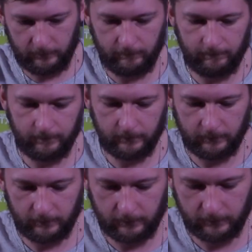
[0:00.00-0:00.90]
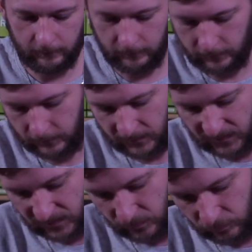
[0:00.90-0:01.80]

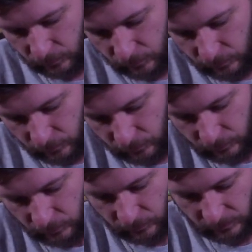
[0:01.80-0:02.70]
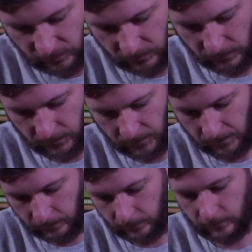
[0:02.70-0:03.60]

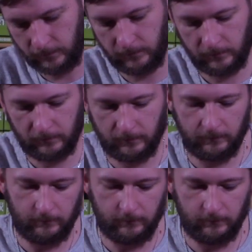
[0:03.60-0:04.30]
(silence)